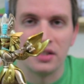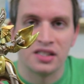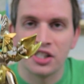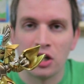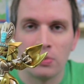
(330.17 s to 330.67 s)

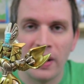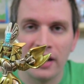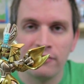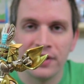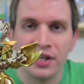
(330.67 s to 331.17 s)
Starter
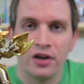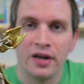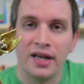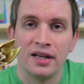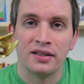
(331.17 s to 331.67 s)
pack figure
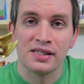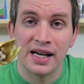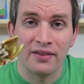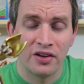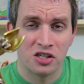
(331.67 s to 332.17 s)
in
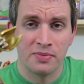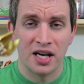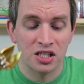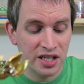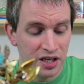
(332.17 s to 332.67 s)
Skylanders
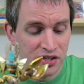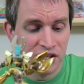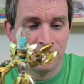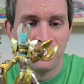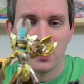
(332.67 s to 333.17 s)

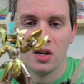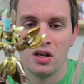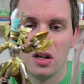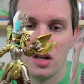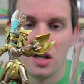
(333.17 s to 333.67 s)
Imaginators.
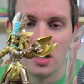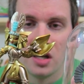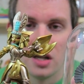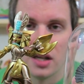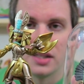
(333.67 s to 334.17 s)

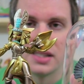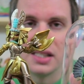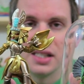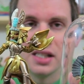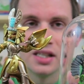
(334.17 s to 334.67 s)
You can
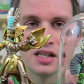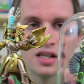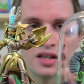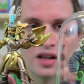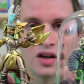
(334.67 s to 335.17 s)
see
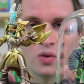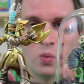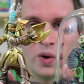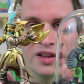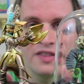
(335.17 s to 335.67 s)

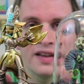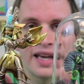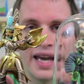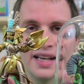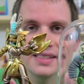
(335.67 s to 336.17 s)
with the
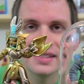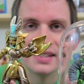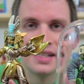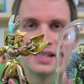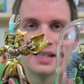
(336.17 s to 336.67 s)
case,
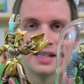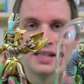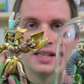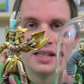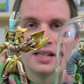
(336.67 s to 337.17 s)

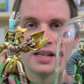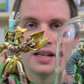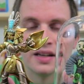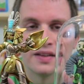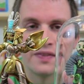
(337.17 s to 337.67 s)

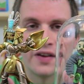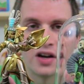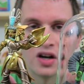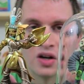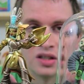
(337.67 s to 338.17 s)

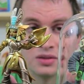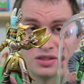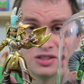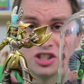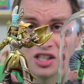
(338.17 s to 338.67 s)
they're
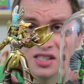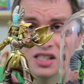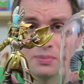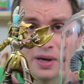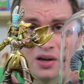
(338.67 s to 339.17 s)

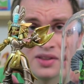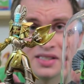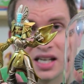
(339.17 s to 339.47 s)
just about the